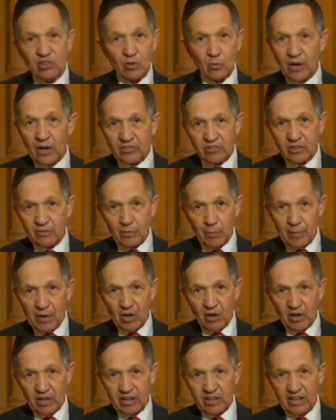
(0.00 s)
of the rest of
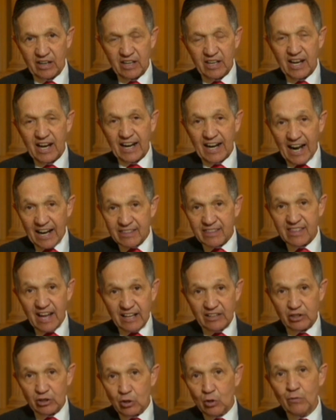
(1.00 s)
America. And I
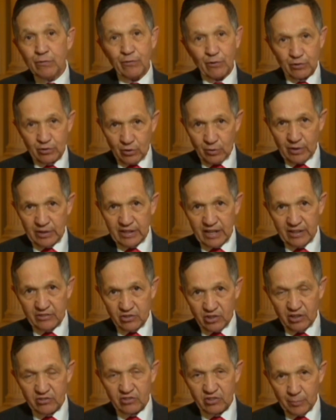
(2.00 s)
thank you for doing that,
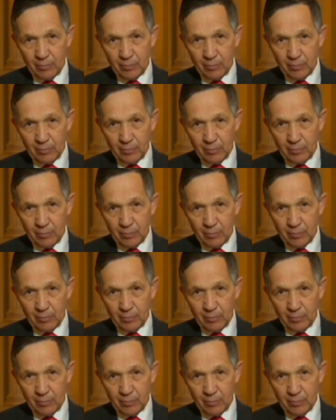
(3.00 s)
Judge